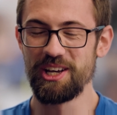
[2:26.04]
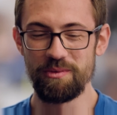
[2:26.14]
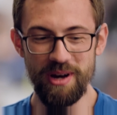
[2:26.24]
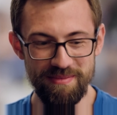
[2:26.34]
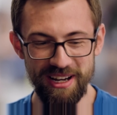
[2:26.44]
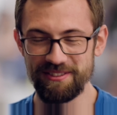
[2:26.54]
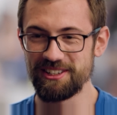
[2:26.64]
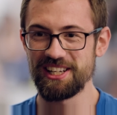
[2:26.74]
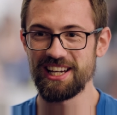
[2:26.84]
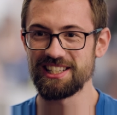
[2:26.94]
Went back for a
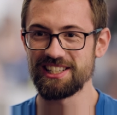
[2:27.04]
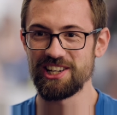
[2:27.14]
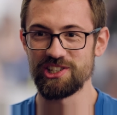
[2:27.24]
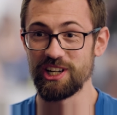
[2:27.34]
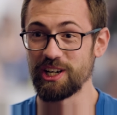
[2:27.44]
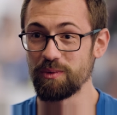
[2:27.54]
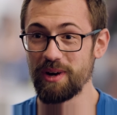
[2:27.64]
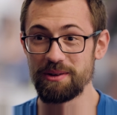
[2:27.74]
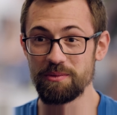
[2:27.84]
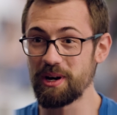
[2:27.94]
second session and it
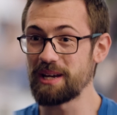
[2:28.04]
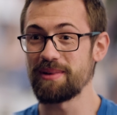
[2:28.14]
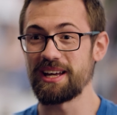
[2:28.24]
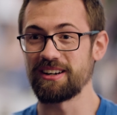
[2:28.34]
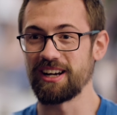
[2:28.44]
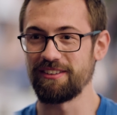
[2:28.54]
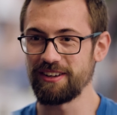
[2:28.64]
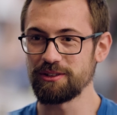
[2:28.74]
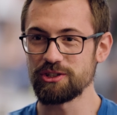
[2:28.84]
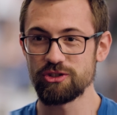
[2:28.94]
went way better. I
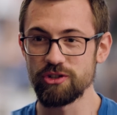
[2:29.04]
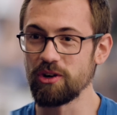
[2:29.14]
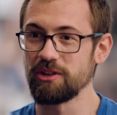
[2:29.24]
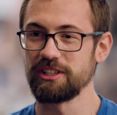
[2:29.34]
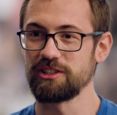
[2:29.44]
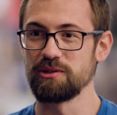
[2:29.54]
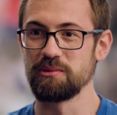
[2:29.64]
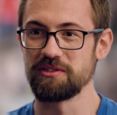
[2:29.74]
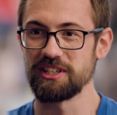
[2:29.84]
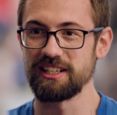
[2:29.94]
felt strong on the 2
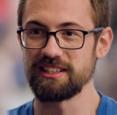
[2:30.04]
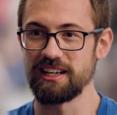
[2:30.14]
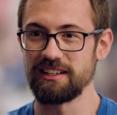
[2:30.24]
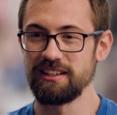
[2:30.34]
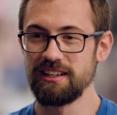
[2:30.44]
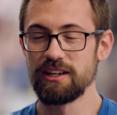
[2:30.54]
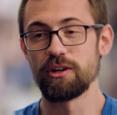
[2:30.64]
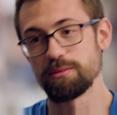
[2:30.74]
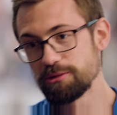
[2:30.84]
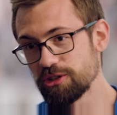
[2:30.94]
moves I had done,
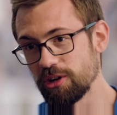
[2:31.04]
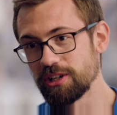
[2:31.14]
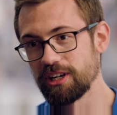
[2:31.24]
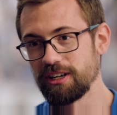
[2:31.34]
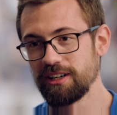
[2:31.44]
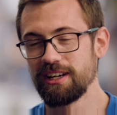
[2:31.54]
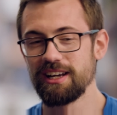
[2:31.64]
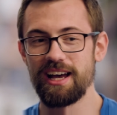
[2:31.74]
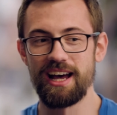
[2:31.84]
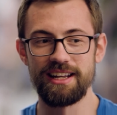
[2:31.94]
or stronger,
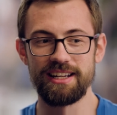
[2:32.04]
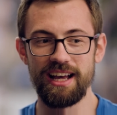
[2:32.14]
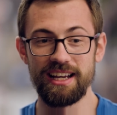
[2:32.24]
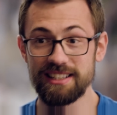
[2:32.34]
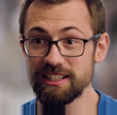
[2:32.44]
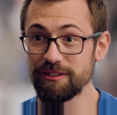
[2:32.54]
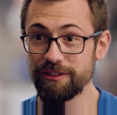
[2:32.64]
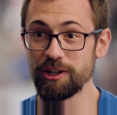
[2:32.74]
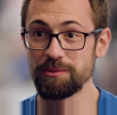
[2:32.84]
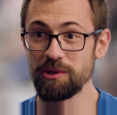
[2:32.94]
and I did a
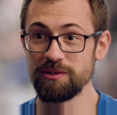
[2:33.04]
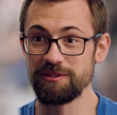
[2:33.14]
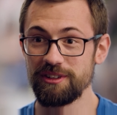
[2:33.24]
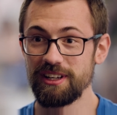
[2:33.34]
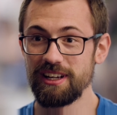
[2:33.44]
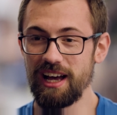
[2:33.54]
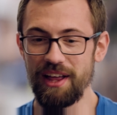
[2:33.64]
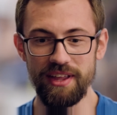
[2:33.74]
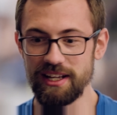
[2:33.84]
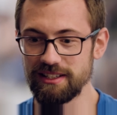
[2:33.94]
third move
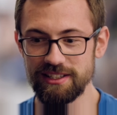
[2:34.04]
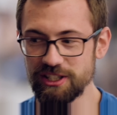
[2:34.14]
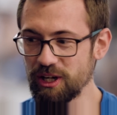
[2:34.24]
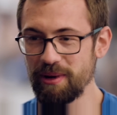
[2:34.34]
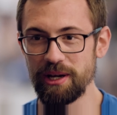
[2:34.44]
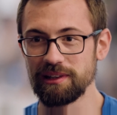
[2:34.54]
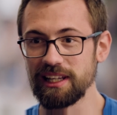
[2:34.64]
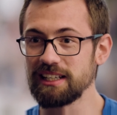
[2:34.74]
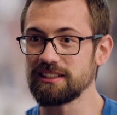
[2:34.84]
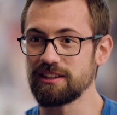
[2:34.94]
and then somehow
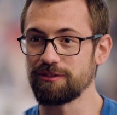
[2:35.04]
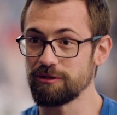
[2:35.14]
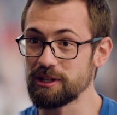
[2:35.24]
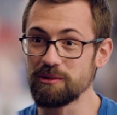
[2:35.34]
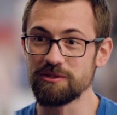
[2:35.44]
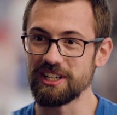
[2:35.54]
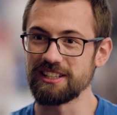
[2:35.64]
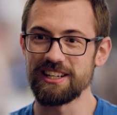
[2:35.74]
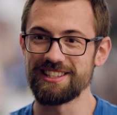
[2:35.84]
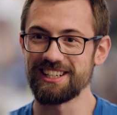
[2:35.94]
linked the 3 moves I
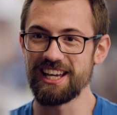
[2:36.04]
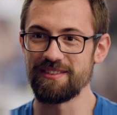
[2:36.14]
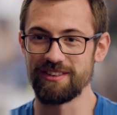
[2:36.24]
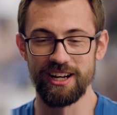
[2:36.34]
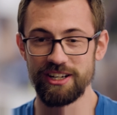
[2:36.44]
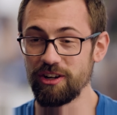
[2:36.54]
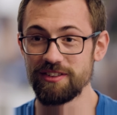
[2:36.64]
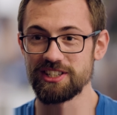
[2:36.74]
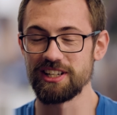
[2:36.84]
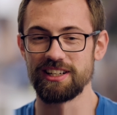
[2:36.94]
had done together, and all of
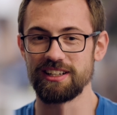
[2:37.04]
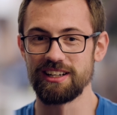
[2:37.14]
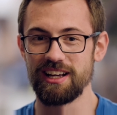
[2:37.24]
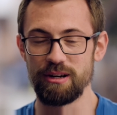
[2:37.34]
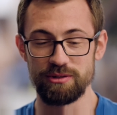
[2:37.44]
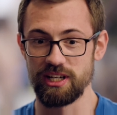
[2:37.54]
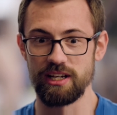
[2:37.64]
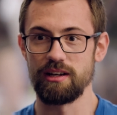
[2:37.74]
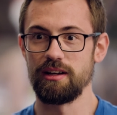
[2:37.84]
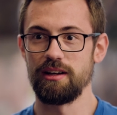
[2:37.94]
a sudden I was like,